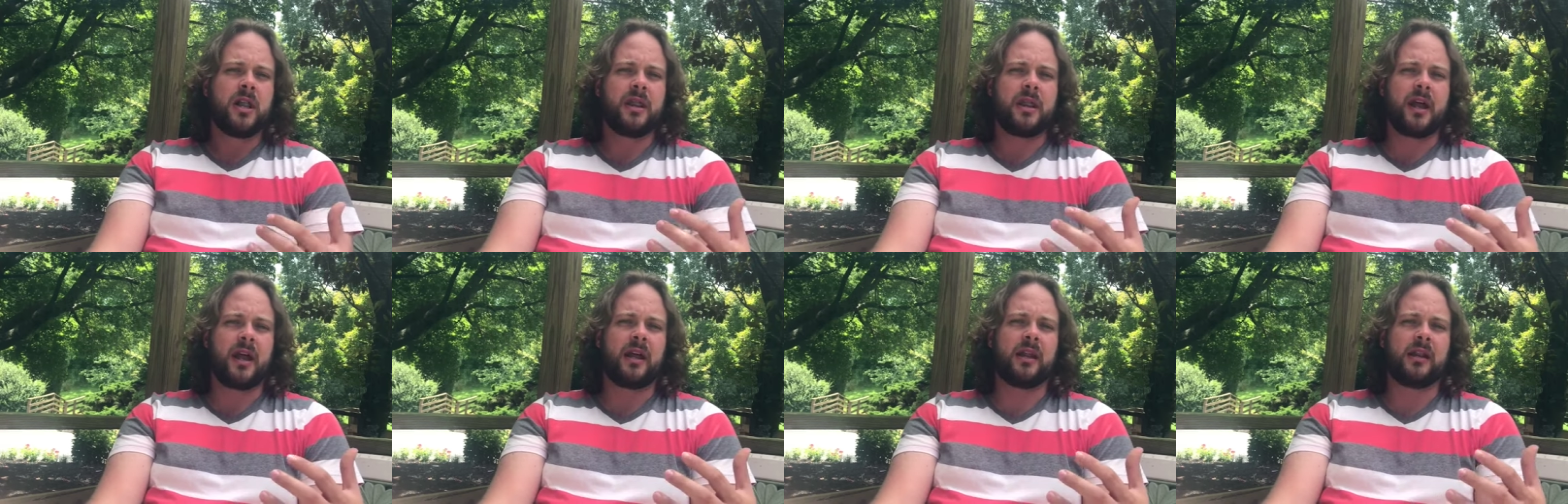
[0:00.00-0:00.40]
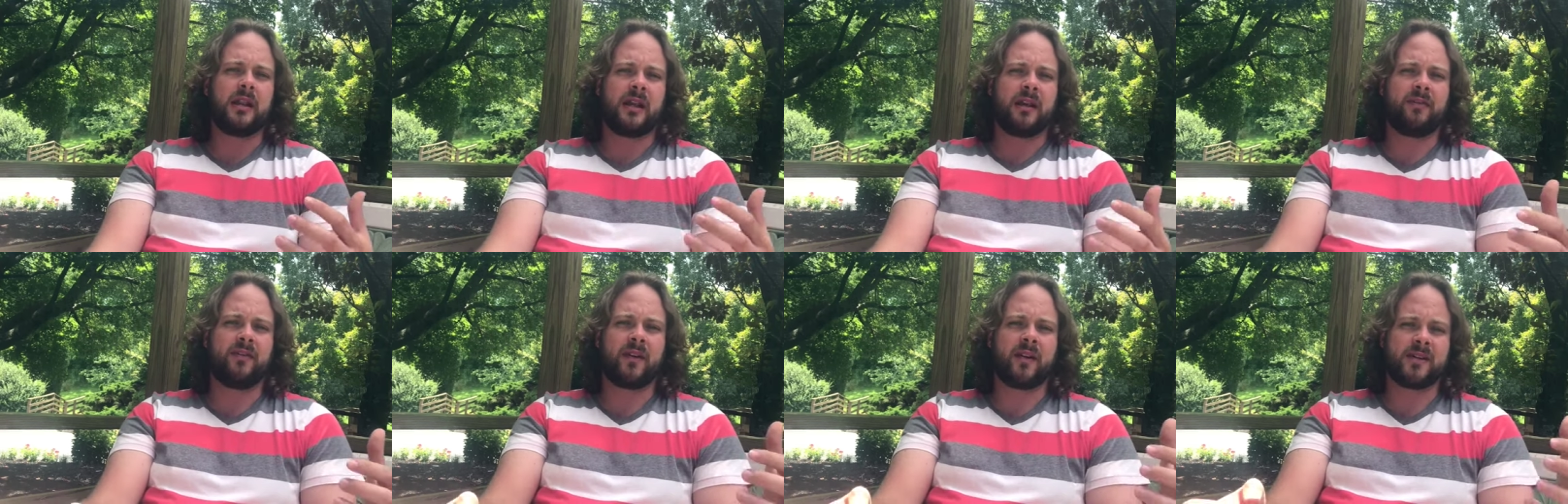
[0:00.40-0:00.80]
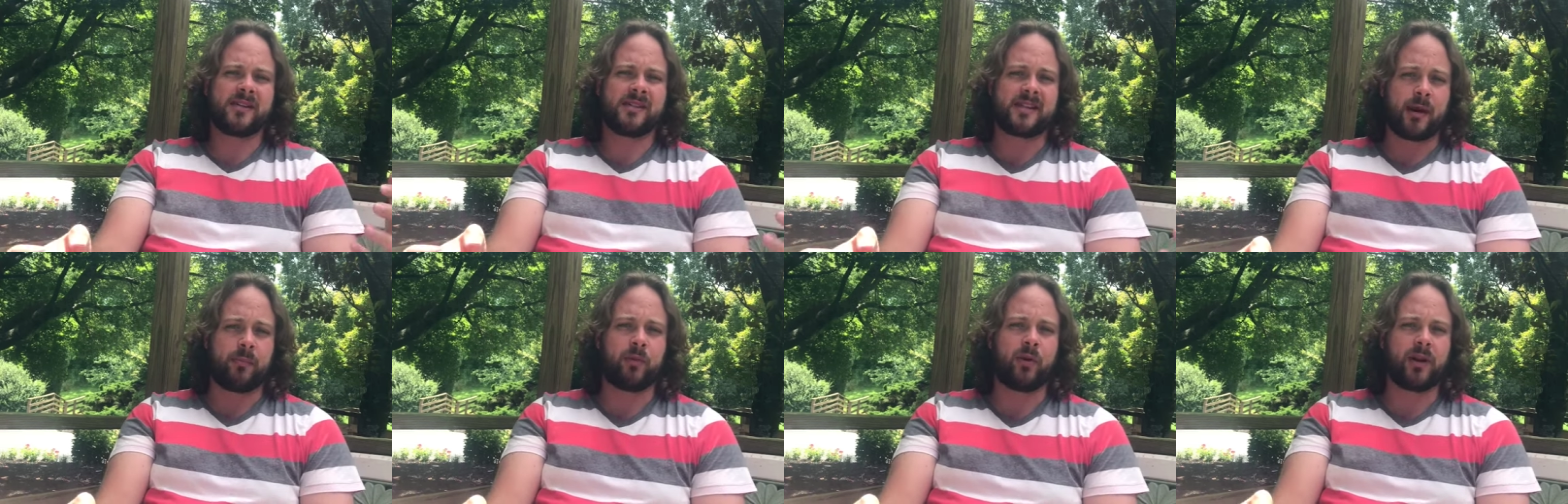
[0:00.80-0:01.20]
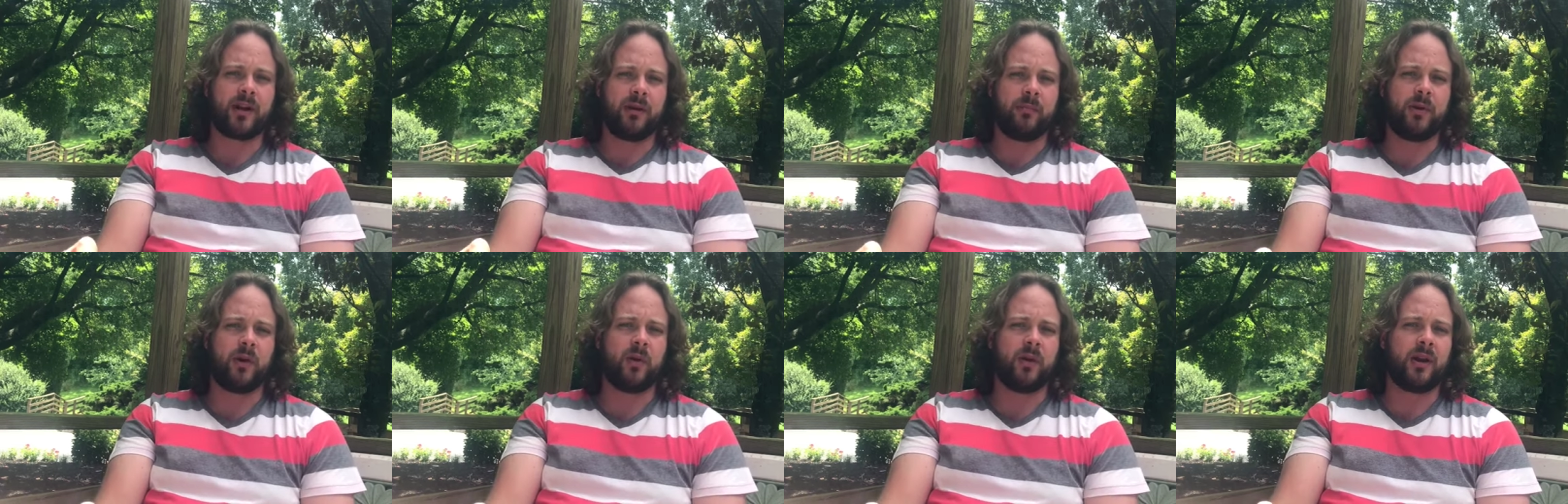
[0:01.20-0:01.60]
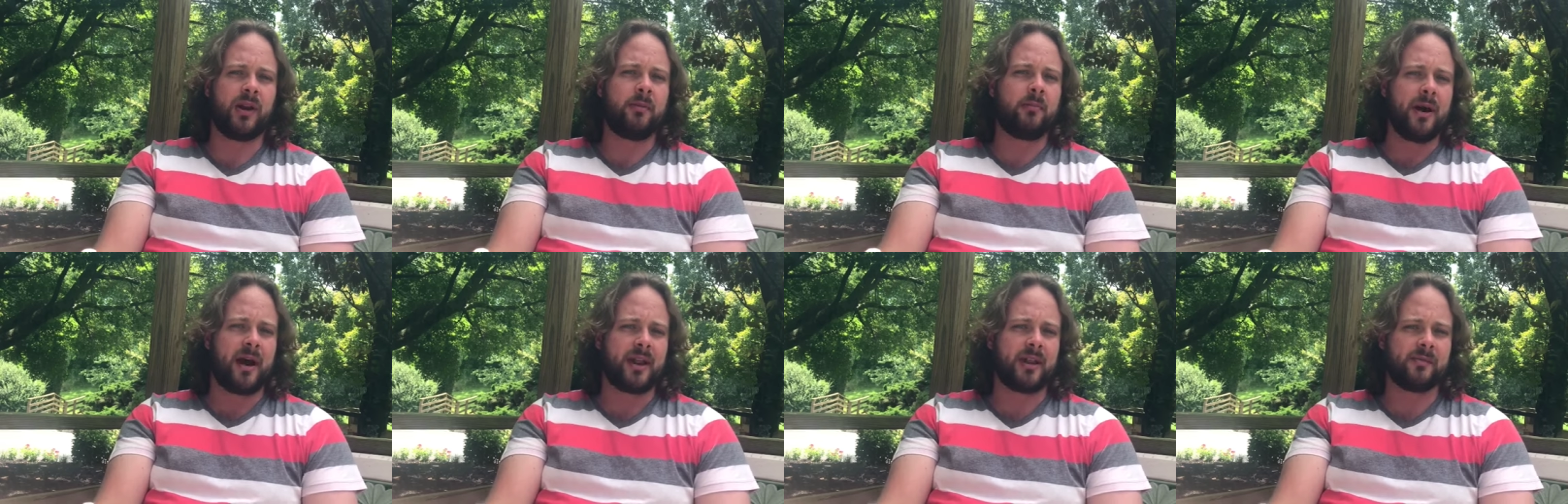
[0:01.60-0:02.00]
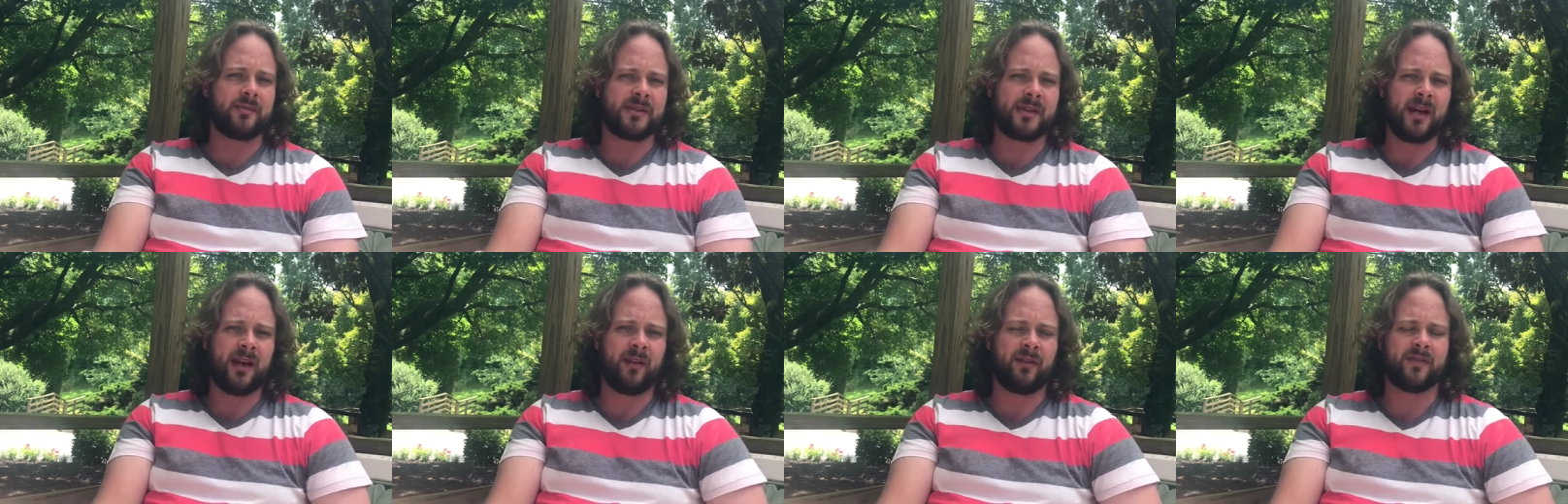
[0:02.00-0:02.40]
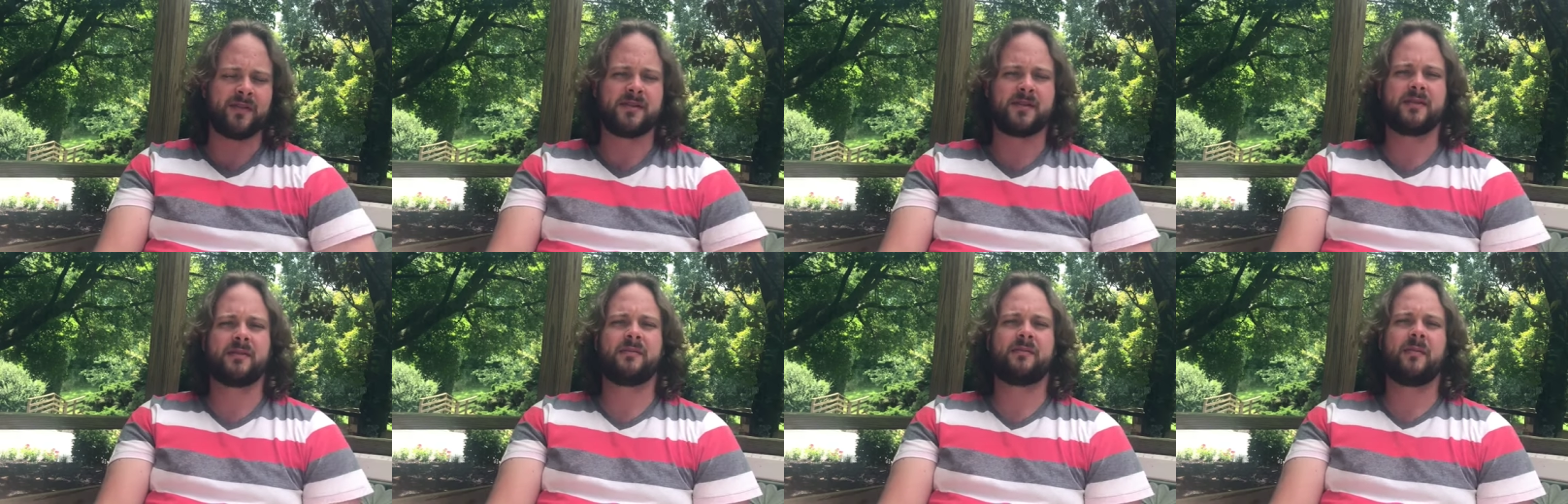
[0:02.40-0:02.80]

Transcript: they live in a separate community by themselves.